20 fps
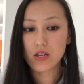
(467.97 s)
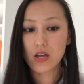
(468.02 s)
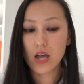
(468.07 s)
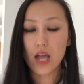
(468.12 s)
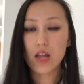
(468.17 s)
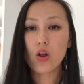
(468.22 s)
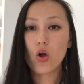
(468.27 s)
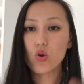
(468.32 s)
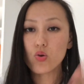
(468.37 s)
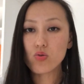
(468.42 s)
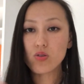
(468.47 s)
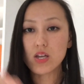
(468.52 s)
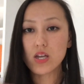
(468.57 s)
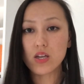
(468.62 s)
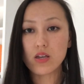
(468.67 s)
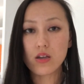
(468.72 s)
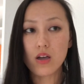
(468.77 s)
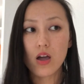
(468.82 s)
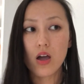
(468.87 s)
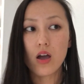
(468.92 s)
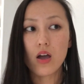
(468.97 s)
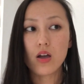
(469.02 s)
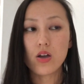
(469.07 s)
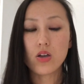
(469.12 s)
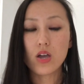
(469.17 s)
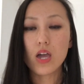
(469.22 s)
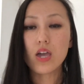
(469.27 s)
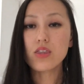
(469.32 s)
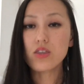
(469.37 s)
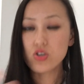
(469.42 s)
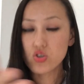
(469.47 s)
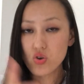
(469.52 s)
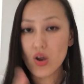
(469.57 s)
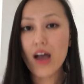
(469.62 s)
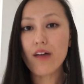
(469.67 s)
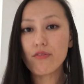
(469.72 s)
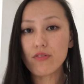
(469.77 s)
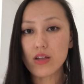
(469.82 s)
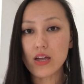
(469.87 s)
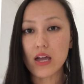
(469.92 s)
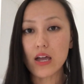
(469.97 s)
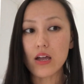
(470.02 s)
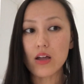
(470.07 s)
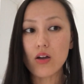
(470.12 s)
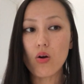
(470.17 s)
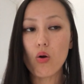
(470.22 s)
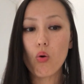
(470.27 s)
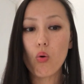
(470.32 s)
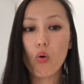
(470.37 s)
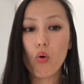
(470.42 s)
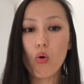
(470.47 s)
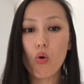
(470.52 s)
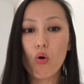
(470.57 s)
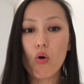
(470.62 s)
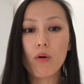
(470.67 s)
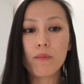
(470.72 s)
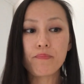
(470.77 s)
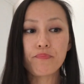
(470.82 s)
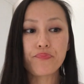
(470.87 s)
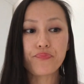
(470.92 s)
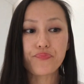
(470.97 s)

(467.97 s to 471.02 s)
and only either traveling or